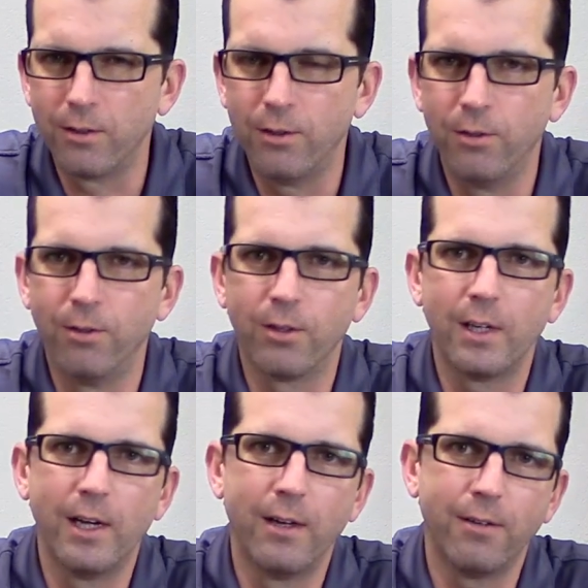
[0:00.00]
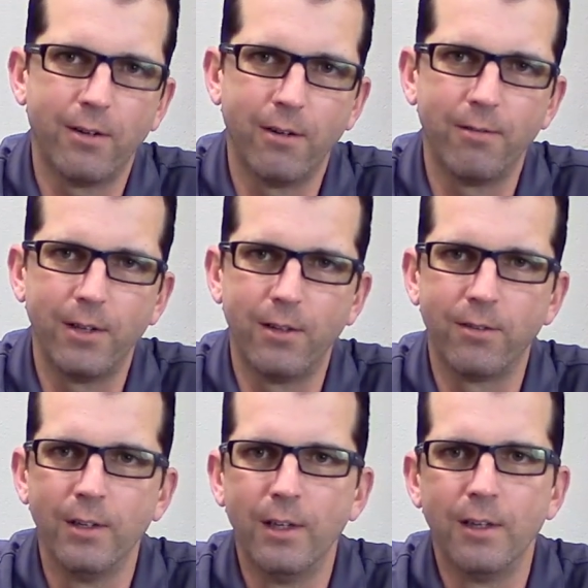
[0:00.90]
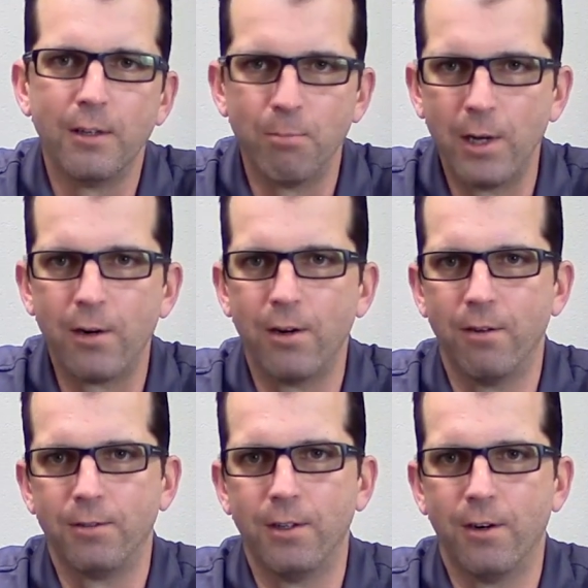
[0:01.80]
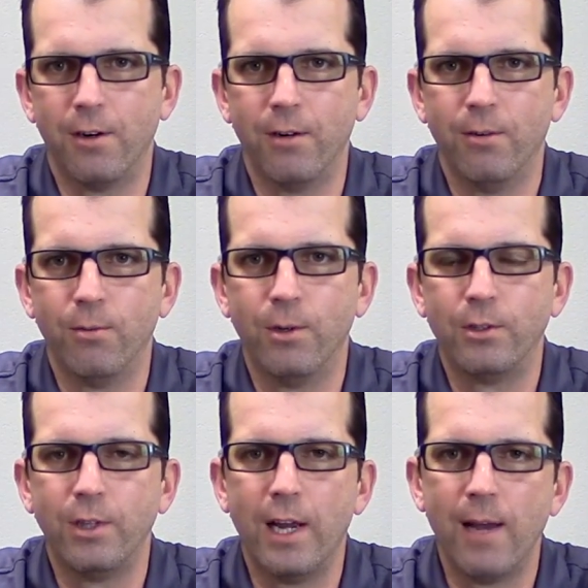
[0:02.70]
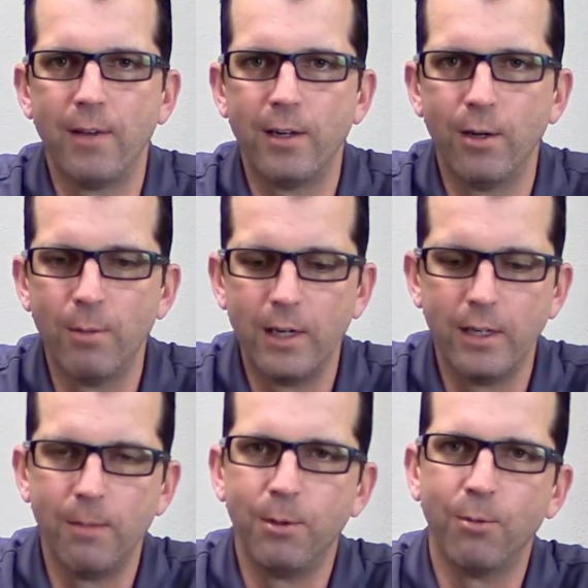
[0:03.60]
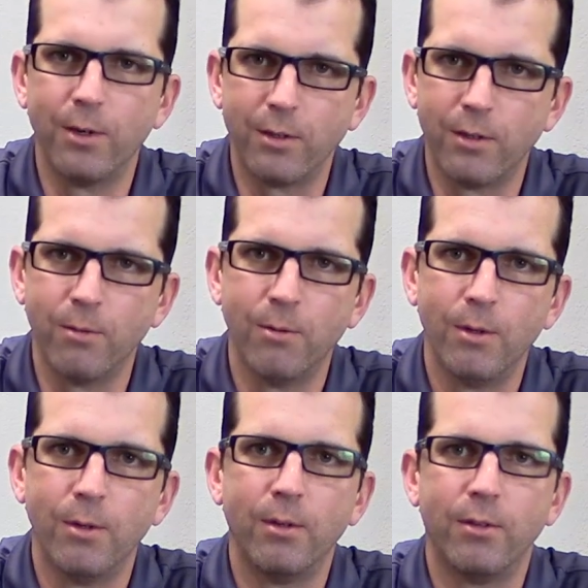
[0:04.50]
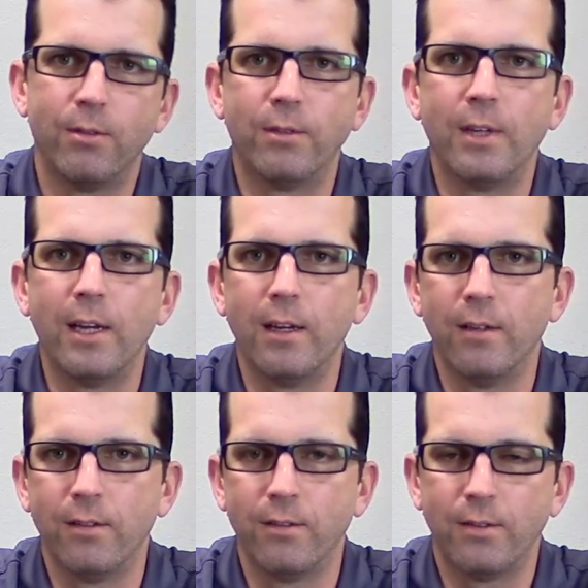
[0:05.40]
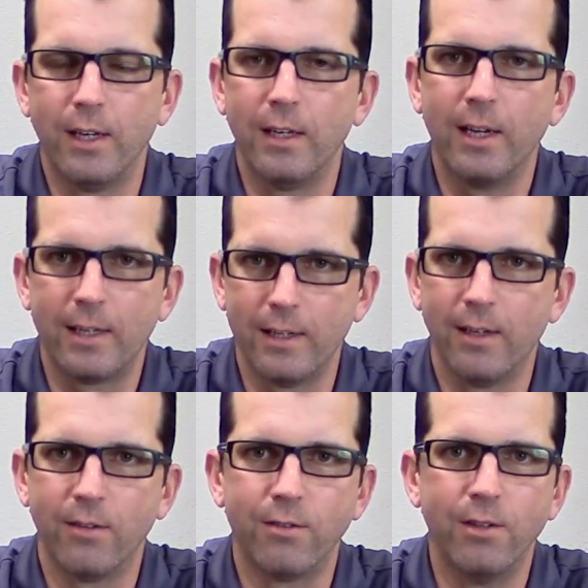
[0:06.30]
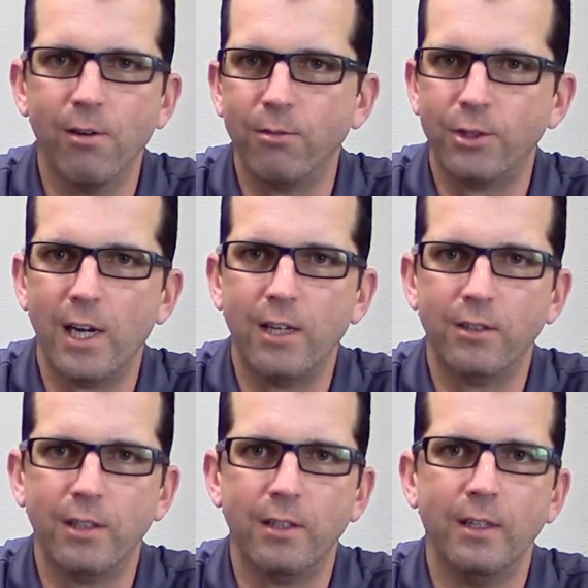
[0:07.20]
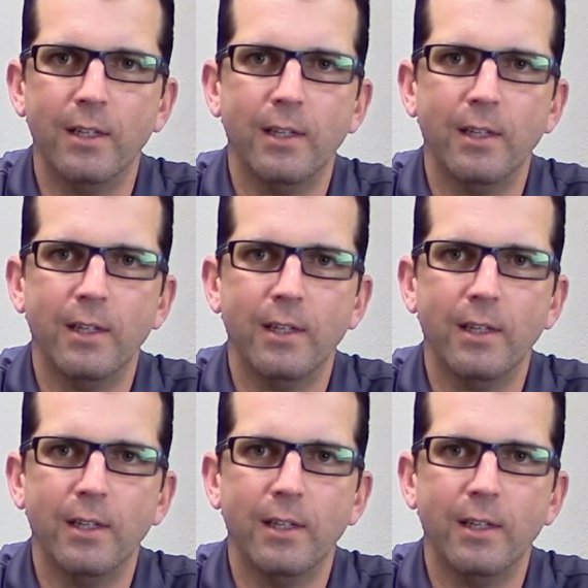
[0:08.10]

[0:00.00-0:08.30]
your Google account, all of this, the better off you are. Once you have that domain name, you want it to stay stay like it is. Don't change it.